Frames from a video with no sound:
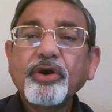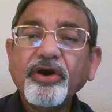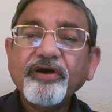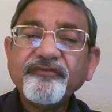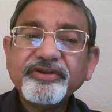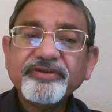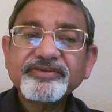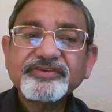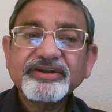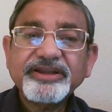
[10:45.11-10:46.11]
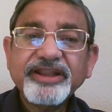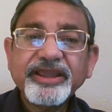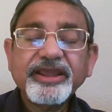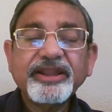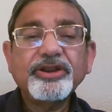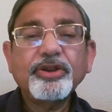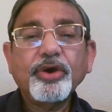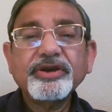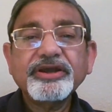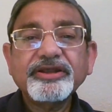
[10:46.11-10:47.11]
often resulting in
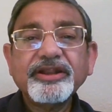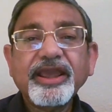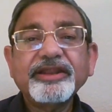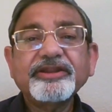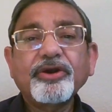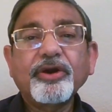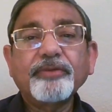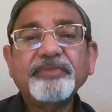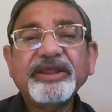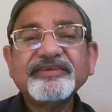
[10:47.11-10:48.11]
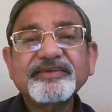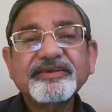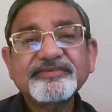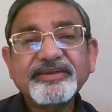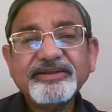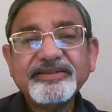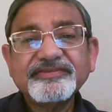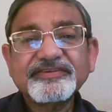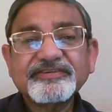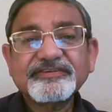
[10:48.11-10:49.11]
longer and complex
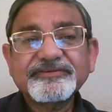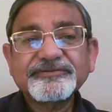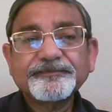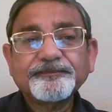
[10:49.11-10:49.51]
sentences.